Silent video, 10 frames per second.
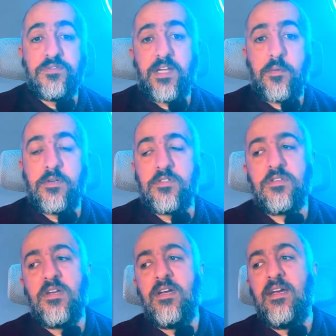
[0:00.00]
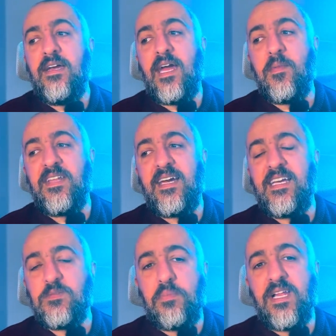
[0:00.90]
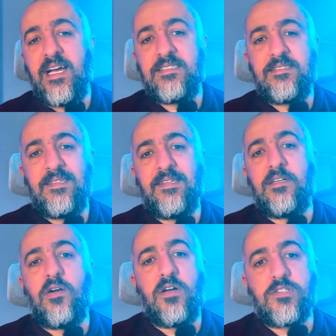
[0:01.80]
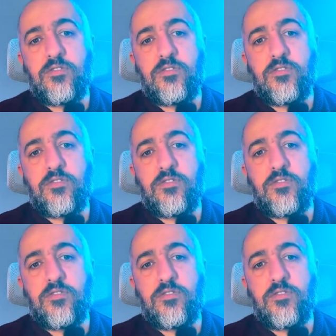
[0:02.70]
Towers, and that is Blast, their Huss